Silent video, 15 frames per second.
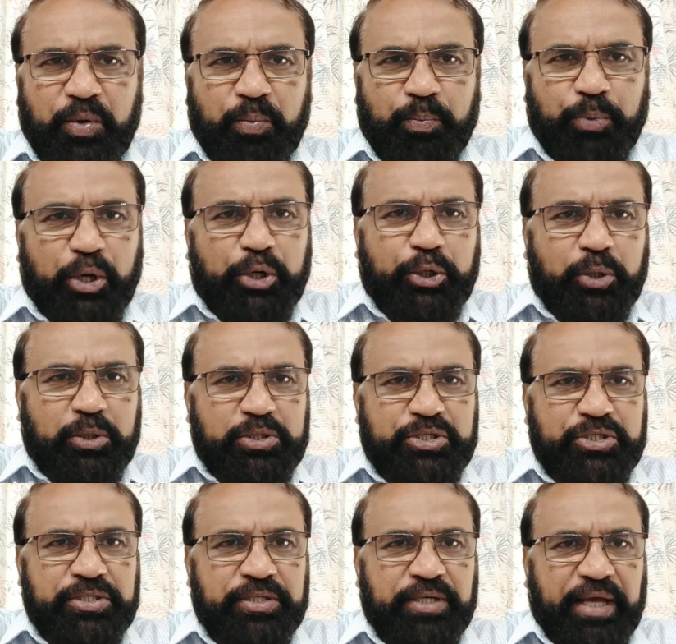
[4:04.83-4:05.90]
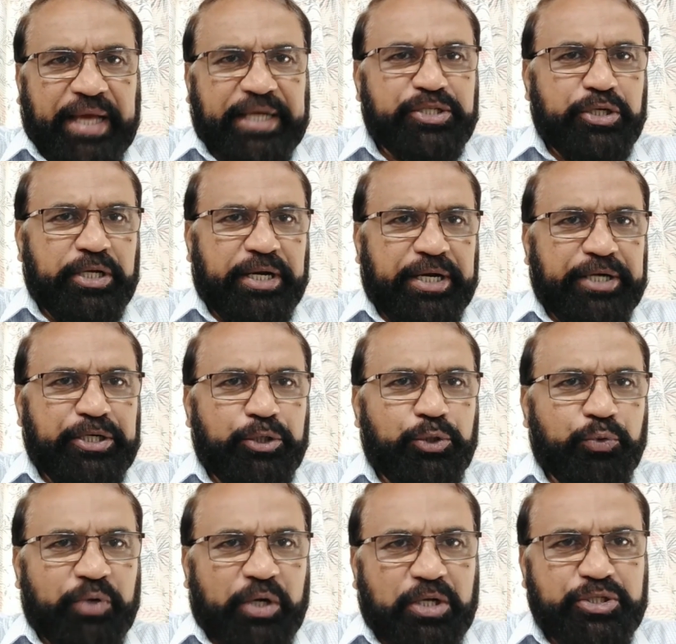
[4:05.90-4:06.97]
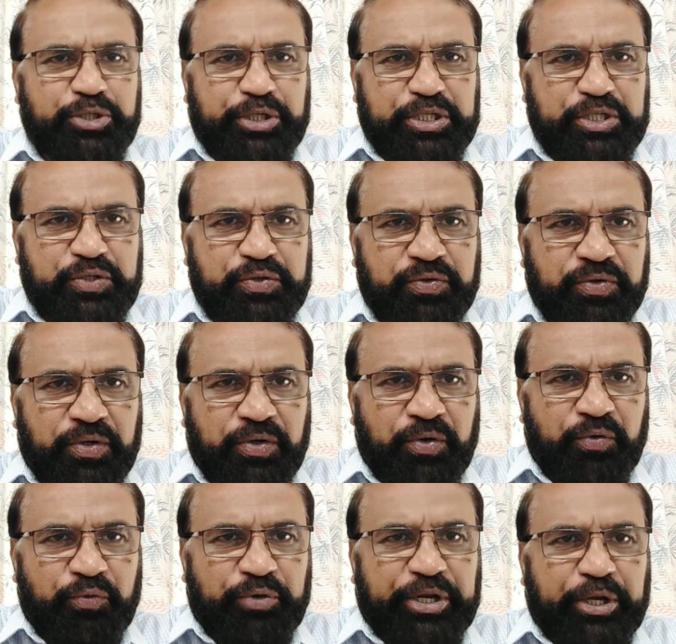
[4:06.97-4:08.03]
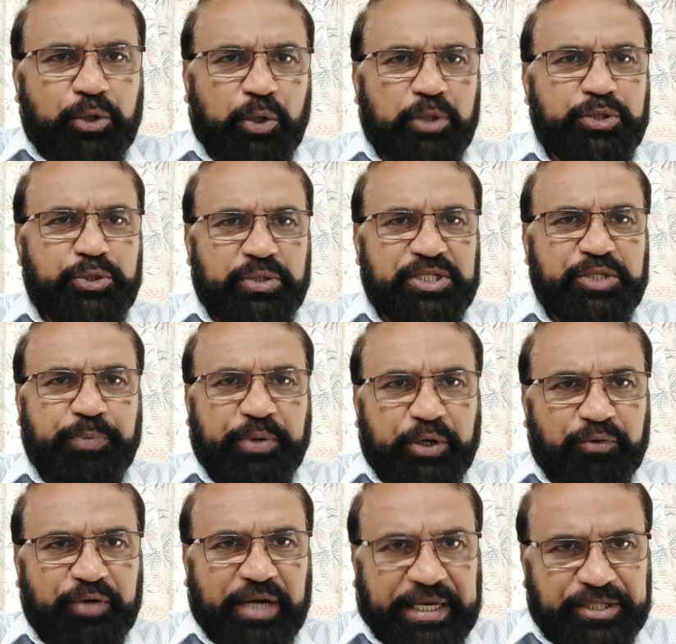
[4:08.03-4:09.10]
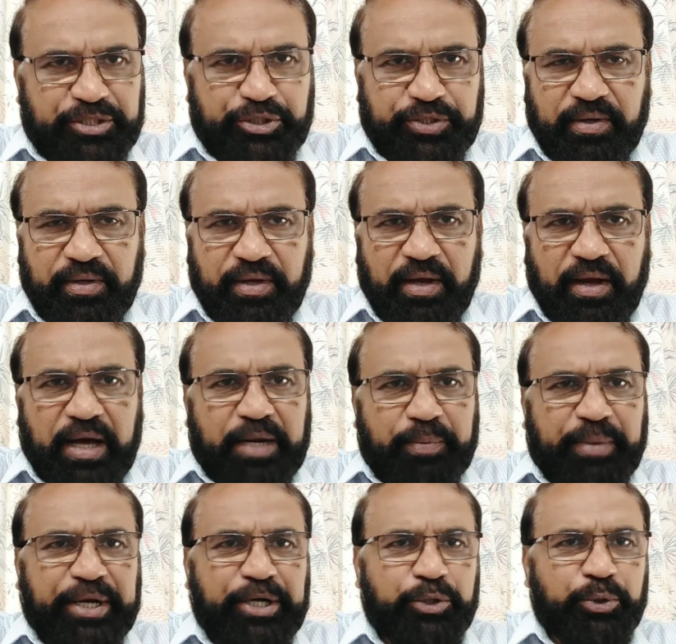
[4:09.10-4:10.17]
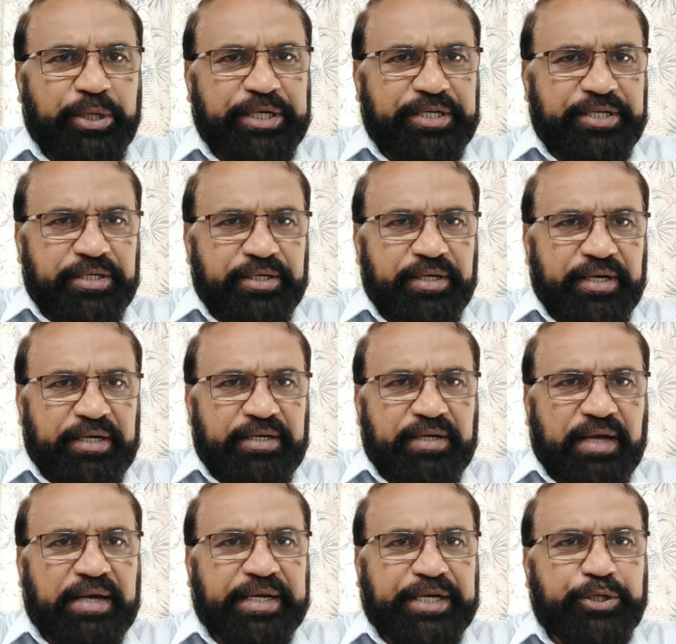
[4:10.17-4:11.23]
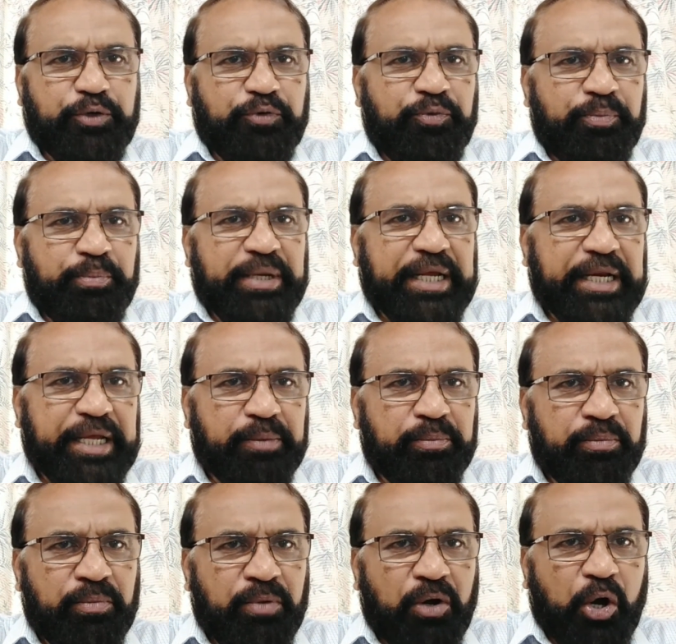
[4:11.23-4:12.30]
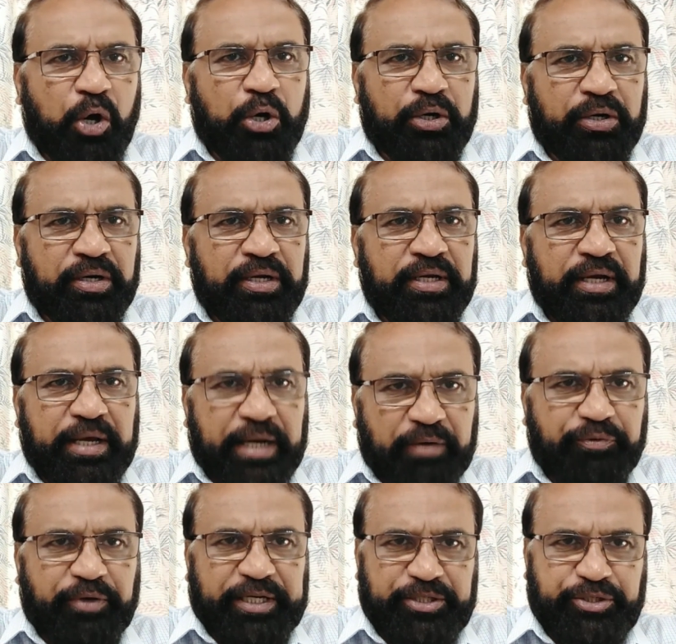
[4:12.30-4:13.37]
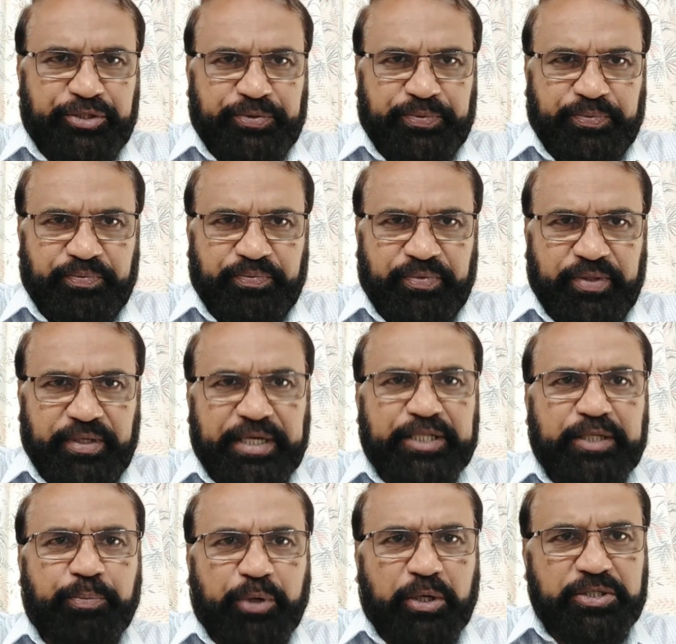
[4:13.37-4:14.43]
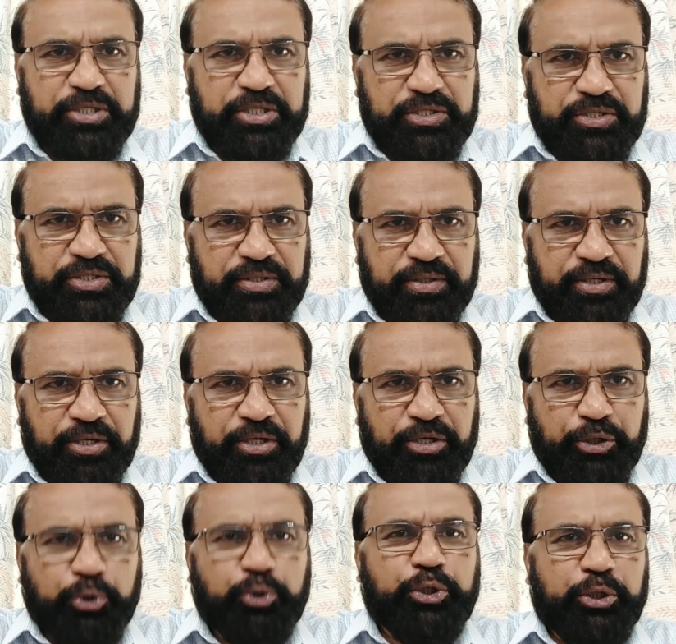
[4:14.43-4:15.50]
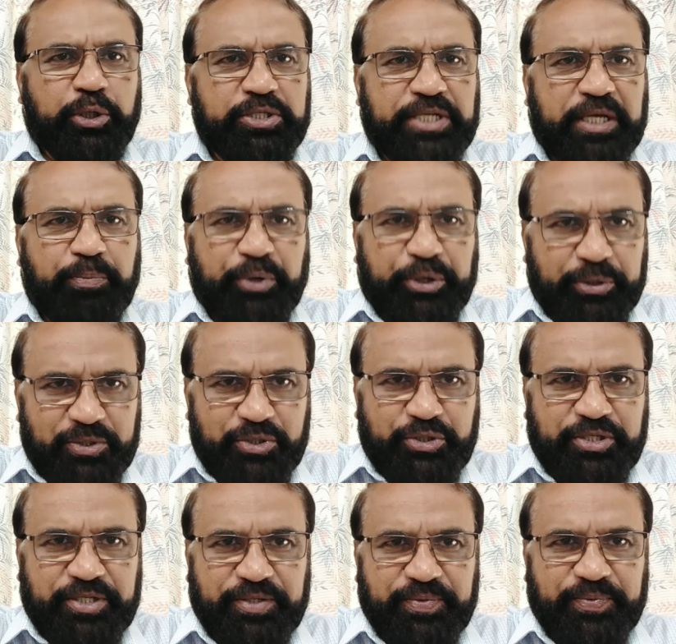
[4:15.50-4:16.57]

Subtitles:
Protons accelerated to velocities very close to the speed of light are made to hit a target of beryllium or graphite. In the process, neutrinos are produced.